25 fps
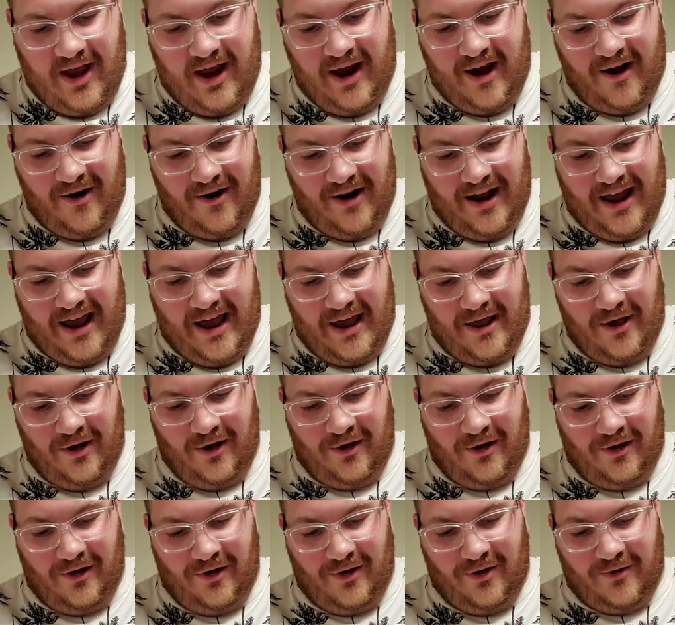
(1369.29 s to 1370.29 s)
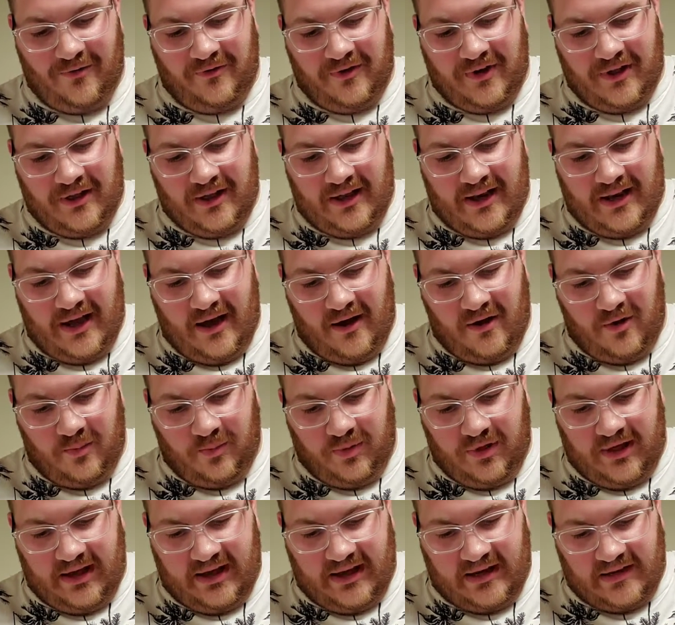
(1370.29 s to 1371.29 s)
there at all, feeling
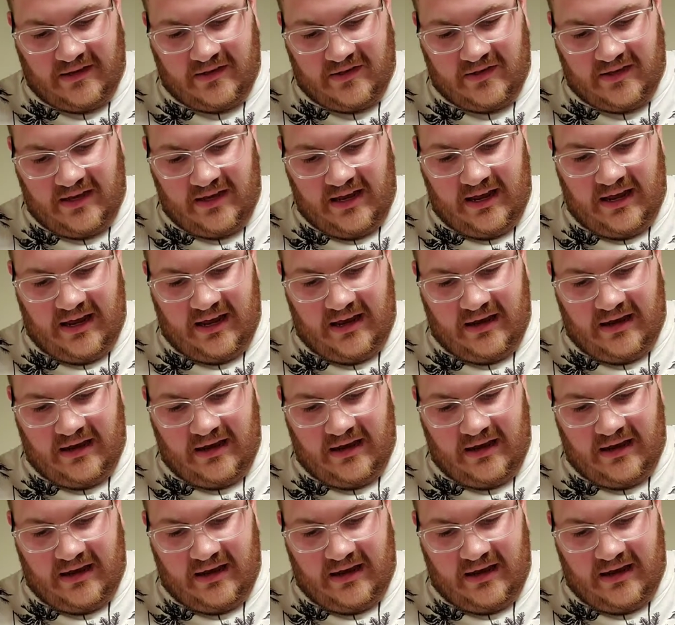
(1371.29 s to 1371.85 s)
out of place.